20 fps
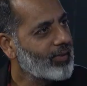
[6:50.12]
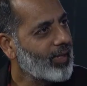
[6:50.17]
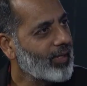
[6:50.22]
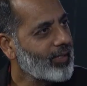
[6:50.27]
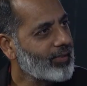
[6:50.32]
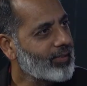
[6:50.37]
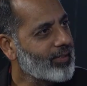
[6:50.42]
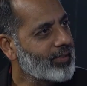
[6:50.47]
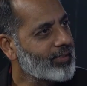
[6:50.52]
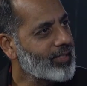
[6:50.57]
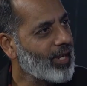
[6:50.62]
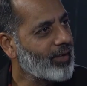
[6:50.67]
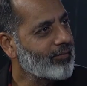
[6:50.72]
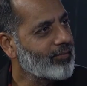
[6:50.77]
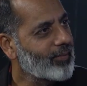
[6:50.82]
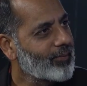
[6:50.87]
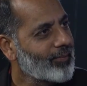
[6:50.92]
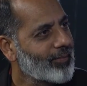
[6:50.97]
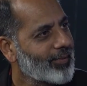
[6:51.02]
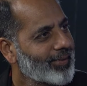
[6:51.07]
Well, right? yeah,
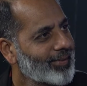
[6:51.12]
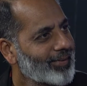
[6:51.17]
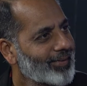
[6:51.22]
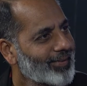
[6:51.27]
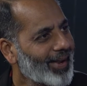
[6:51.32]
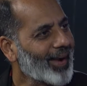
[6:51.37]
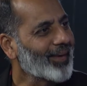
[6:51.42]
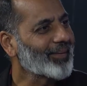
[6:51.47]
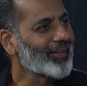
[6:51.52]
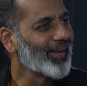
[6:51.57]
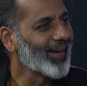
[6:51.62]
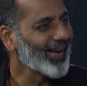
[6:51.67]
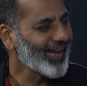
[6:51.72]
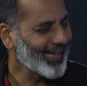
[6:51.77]
not quite yet. Not We're not quite.